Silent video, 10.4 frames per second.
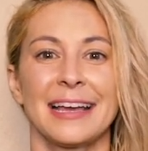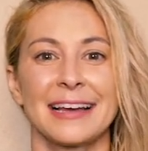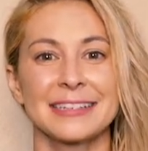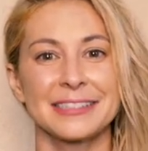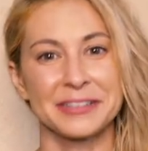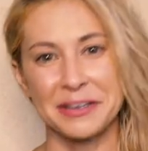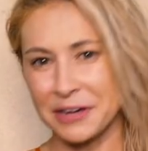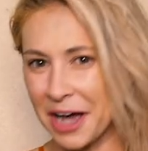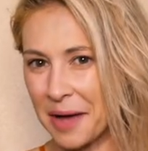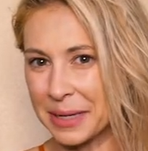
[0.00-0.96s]
and leave
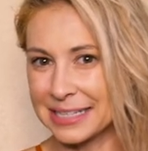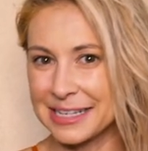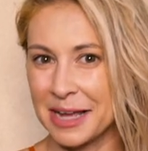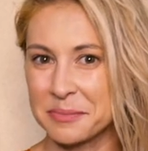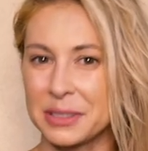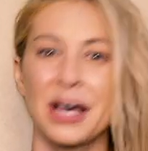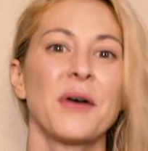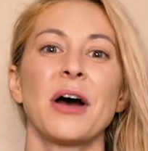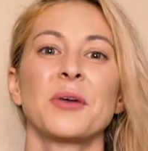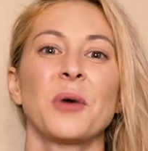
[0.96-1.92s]
a comment down
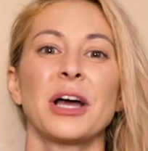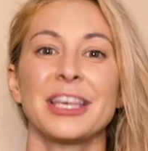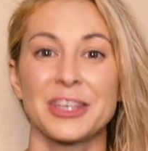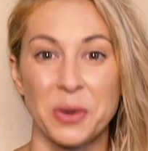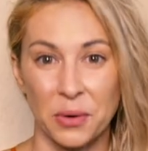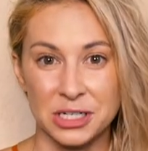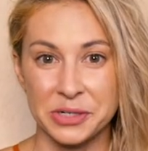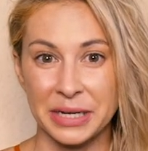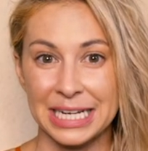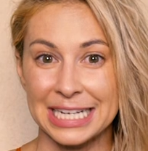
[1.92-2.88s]
below on what you're
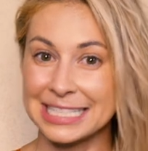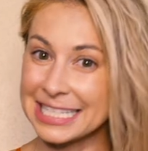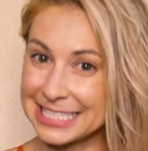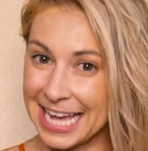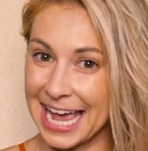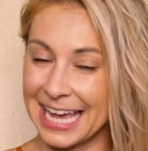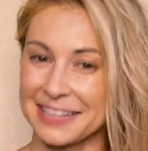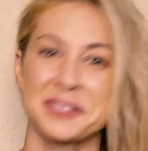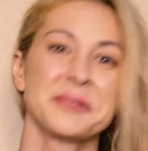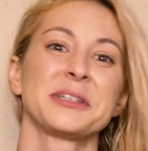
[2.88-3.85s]
doing
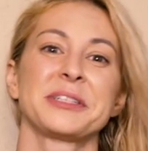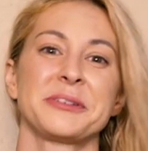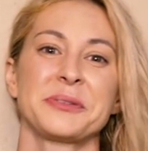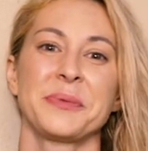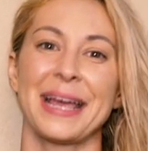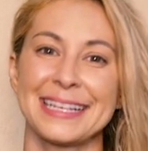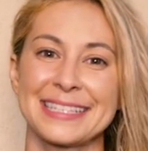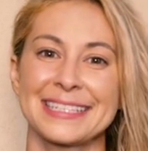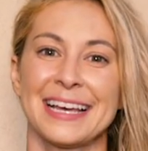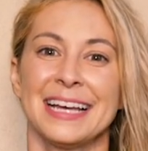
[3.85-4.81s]
today to reduce
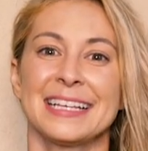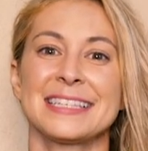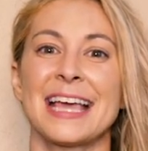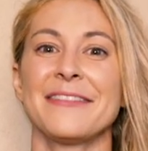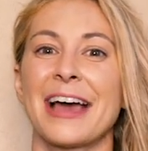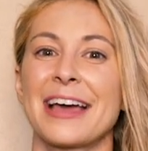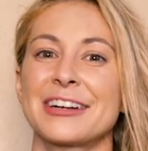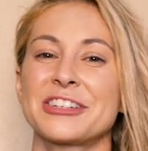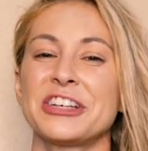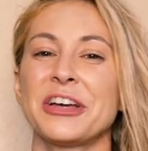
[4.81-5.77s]
waste, save
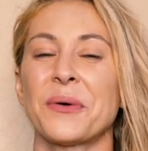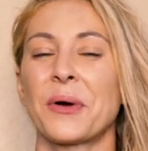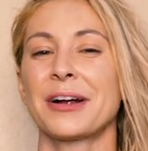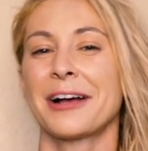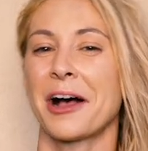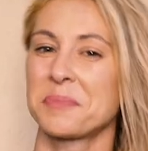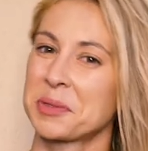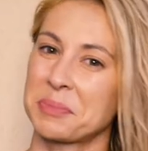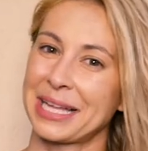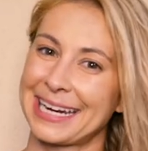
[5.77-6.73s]
energy, or help
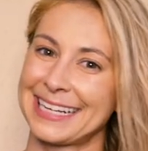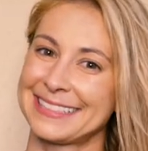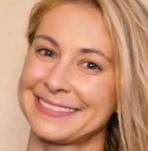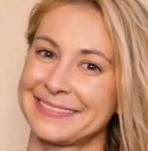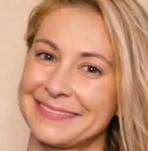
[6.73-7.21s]
the planet.